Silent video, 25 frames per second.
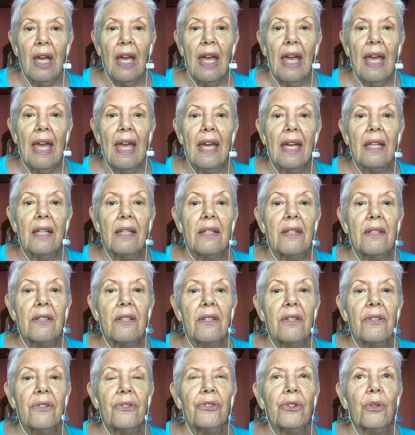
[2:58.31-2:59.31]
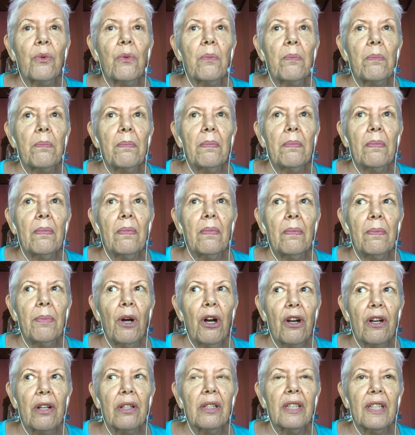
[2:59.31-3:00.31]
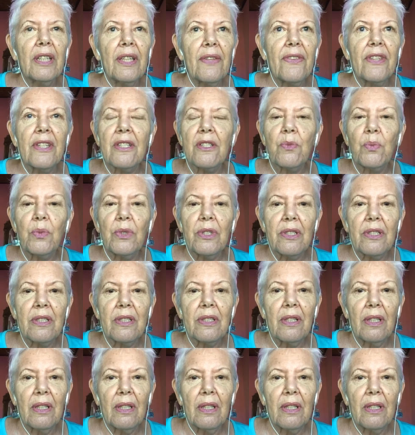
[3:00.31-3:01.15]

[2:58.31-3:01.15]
And so partly this was